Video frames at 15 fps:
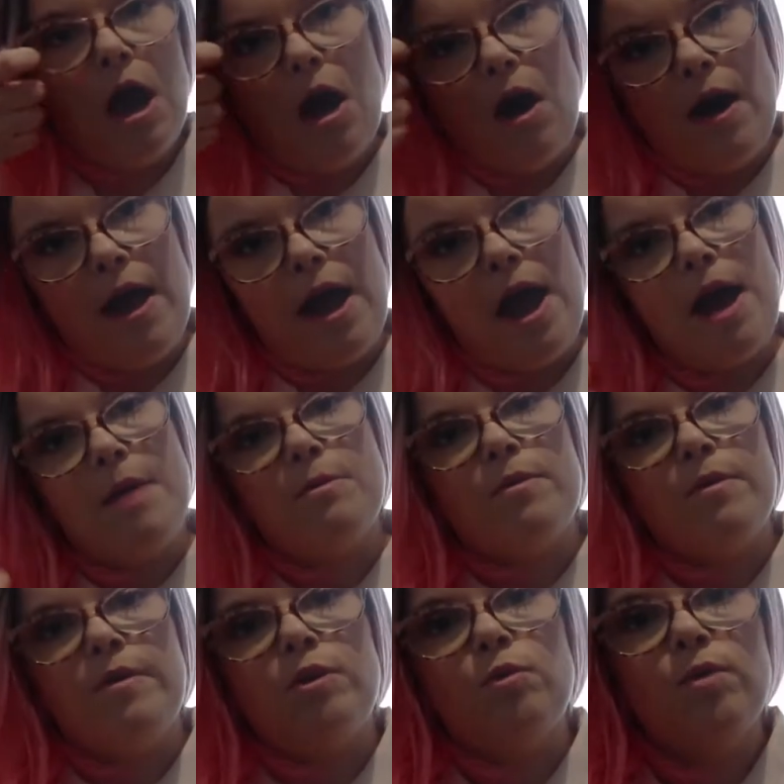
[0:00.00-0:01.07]
I am
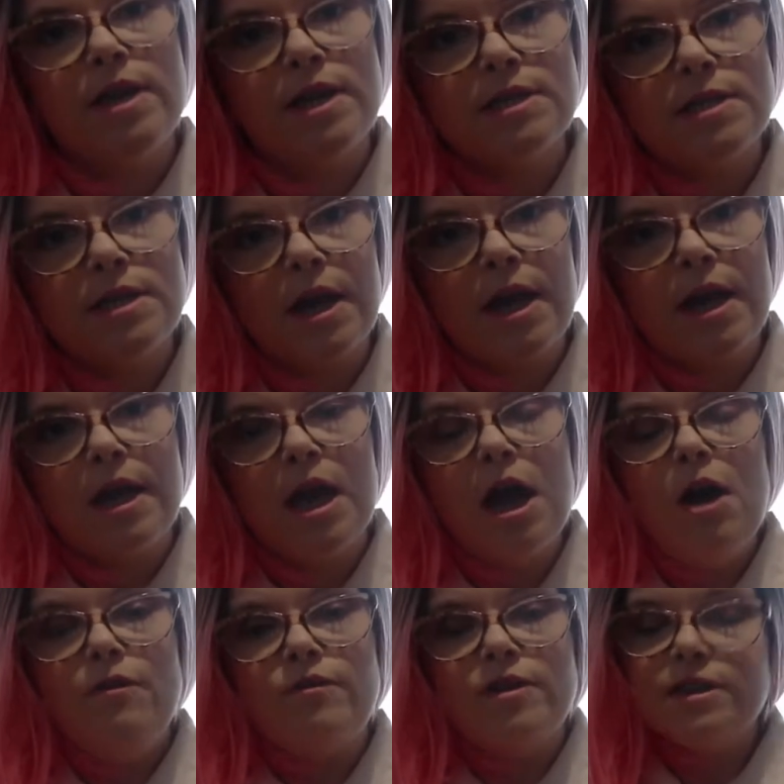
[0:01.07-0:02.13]
wearing a wig today
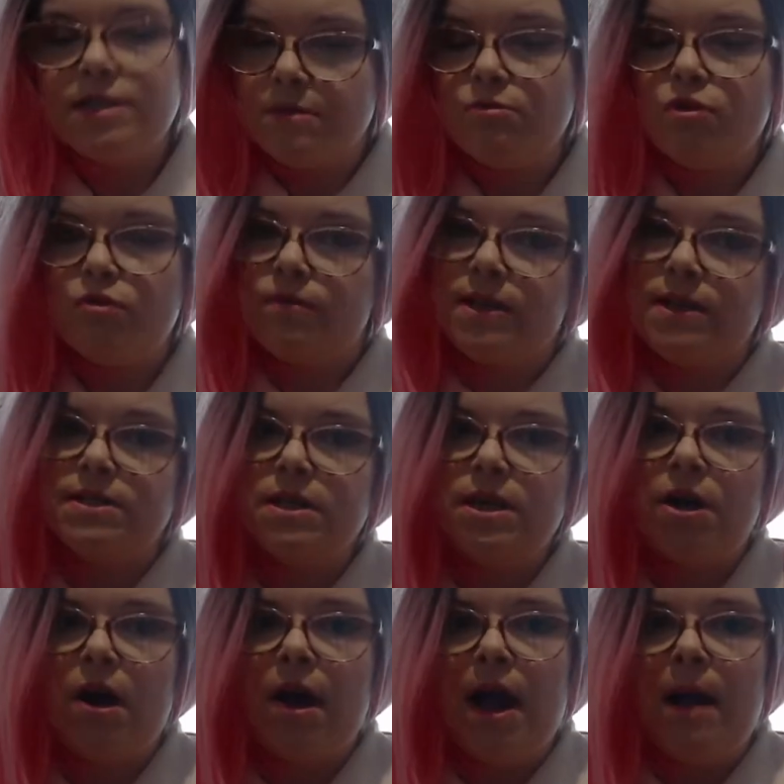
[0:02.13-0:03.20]
for the simple reason
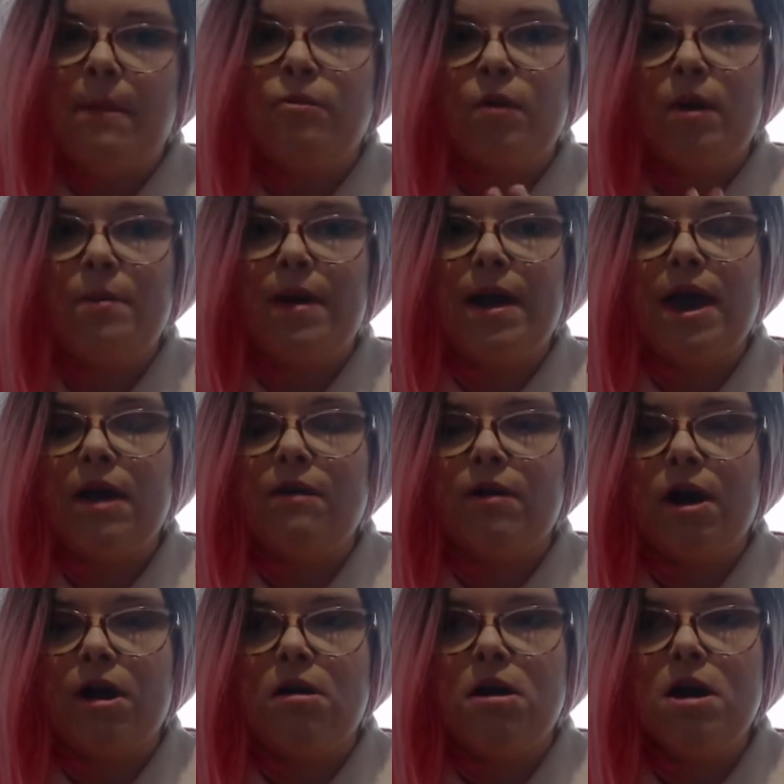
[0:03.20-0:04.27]
I am growing my hair
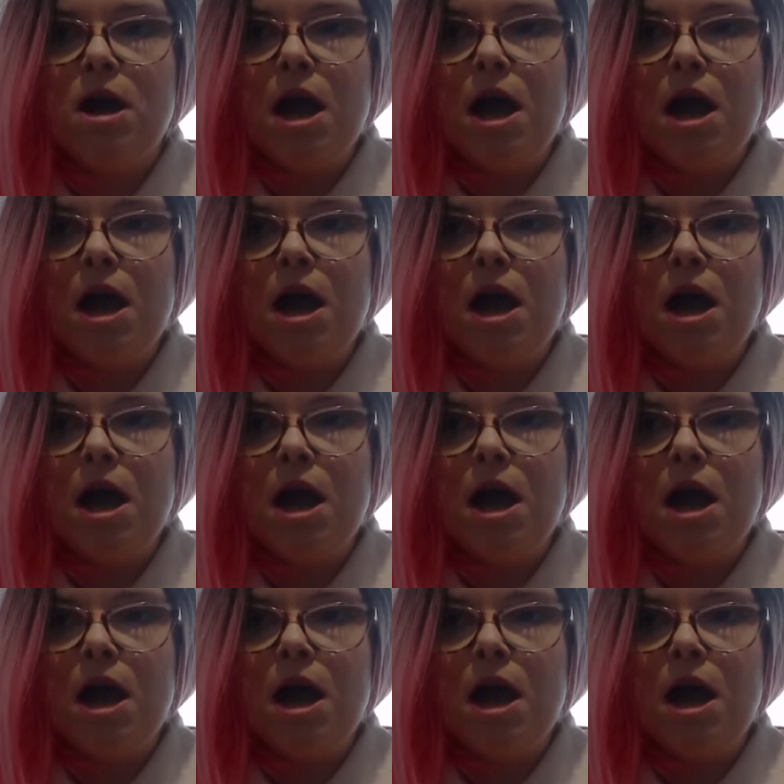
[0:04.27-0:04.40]
out.